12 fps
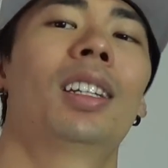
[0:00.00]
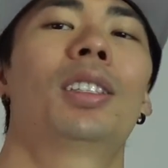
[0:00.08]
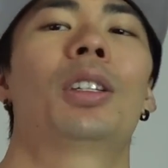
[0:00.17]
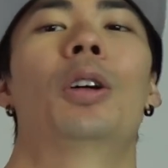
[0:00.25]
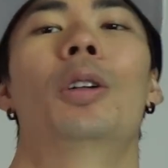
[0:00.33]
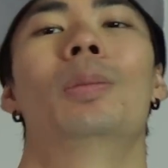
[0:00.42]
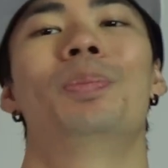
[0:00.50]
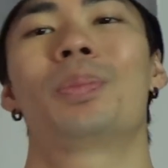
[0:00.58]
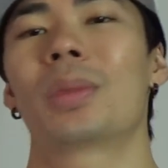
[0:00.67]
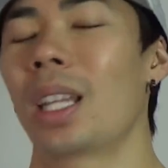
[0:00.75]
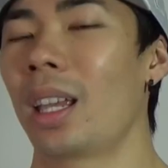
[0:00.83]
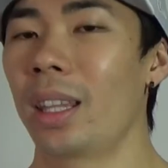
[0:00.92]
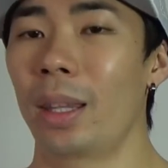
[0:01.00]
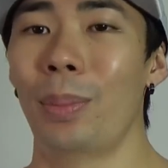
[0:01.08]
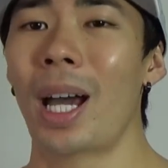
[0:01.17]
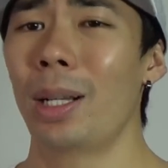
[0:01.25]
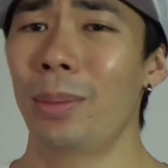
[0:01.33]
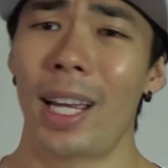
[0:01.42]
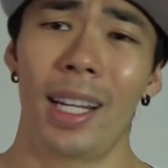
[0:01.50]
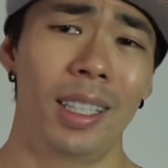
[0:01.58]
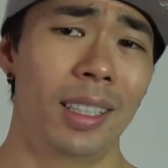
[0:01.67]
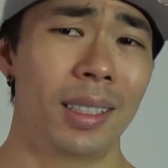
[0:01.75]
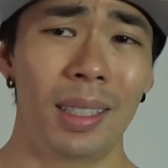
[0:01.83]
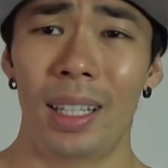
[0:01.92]
So the bottom
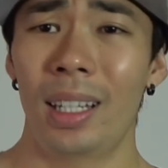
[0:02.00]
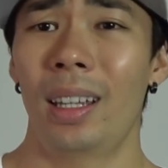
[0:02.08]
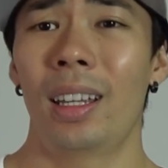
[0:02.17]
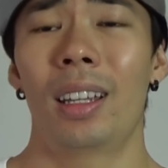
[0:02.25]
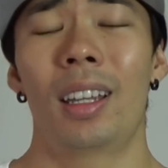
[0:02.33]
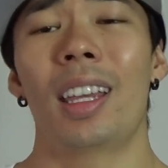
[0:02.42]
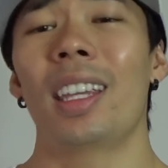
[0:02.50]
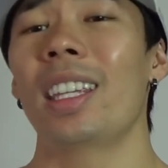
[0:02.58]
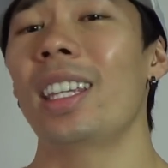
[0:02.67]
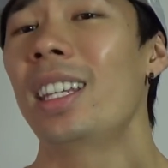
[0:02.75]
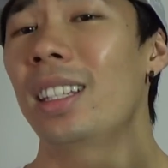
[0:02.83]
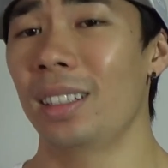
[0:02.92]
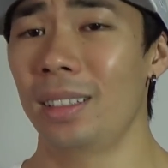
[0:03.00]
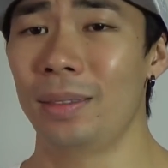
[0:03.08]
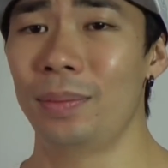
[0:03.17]
line is, eat,